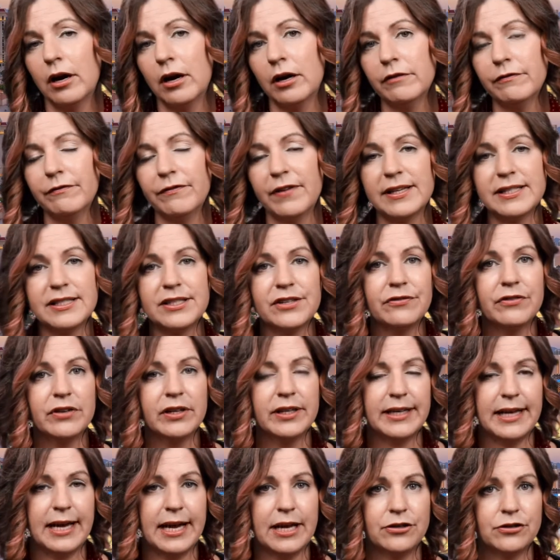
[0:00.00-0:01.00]
Art
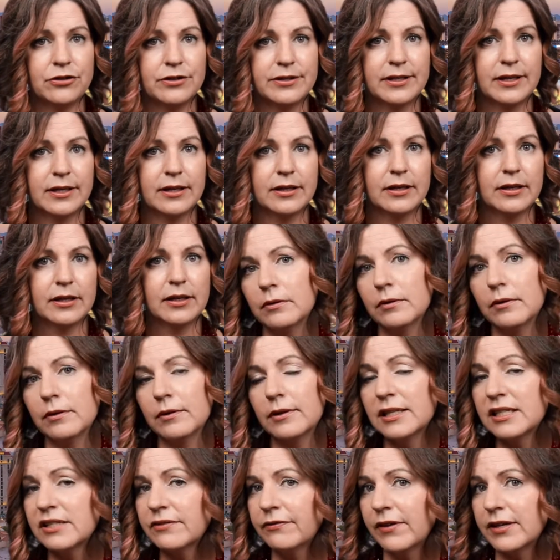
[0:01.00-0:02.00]
Festival in Henderson.
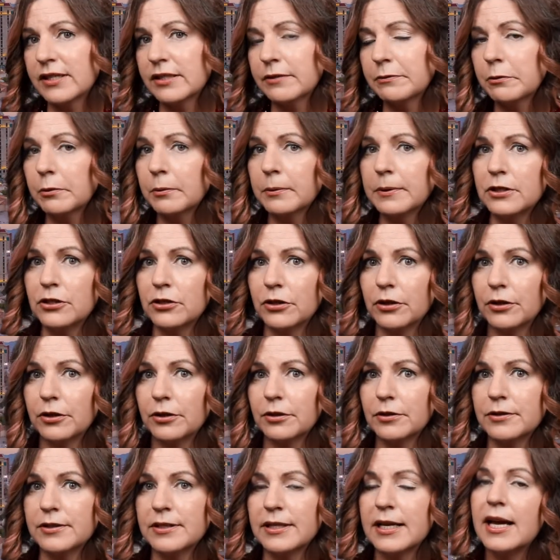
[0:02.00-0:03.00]
This festival
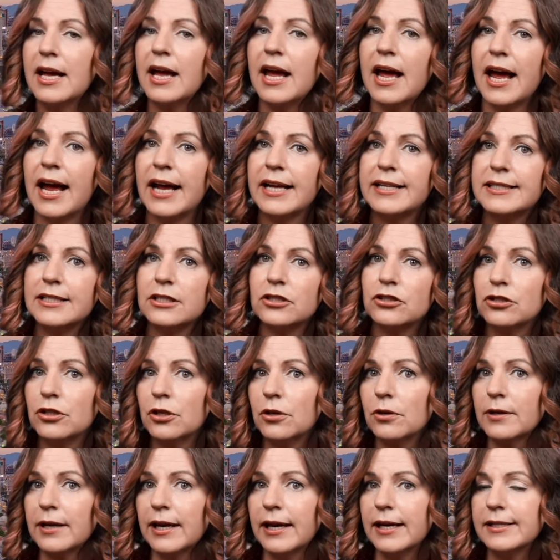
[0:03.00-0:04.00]
returns as it
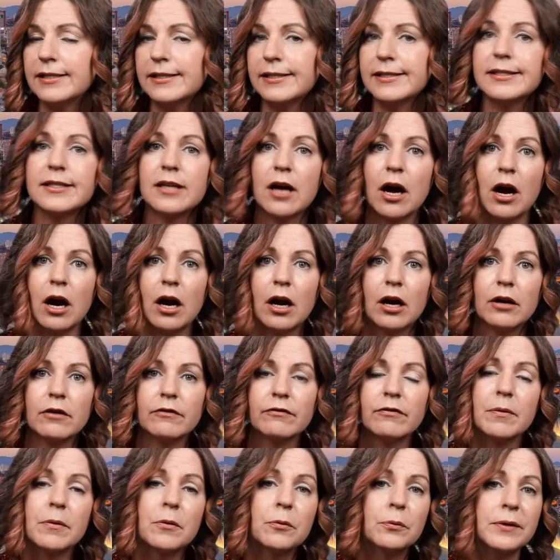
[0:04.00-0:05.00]
showcases
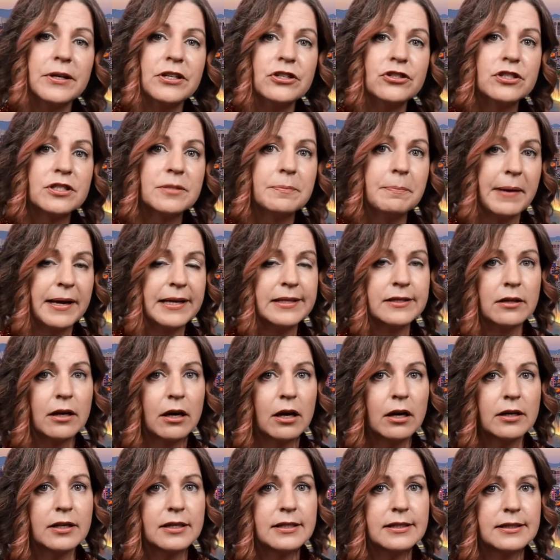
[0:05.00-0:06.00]
art from the region's best
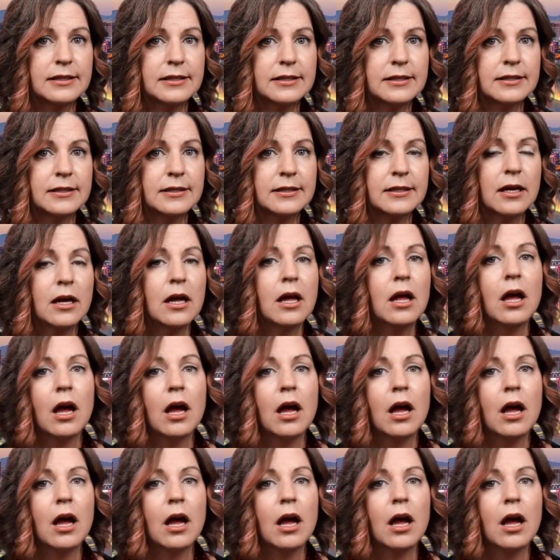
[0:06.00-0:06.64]
artisans